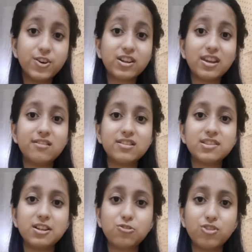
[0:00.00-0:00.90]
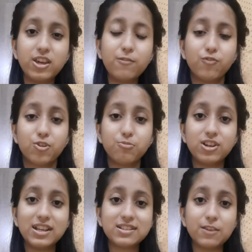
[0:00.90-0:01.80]
got arrested today for
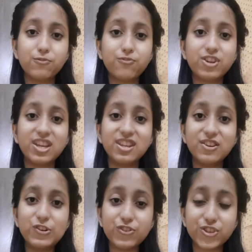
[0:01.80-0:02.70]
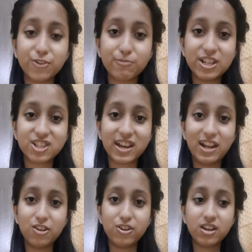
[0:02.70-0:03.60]
molesting 15 years of my
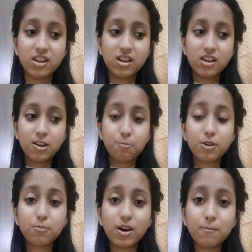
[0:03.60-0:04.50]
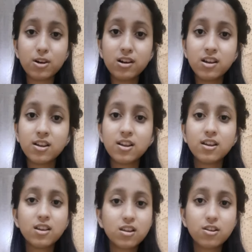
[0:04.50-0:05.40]
childhood. But mama,
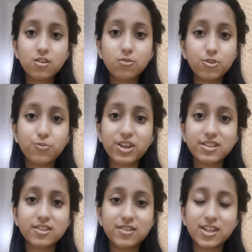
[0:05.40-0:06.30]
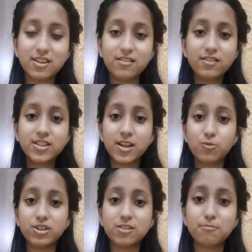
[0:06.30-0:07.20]
don't waste your tears. It
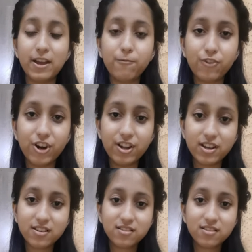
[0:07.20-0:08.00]
wasn't my fault.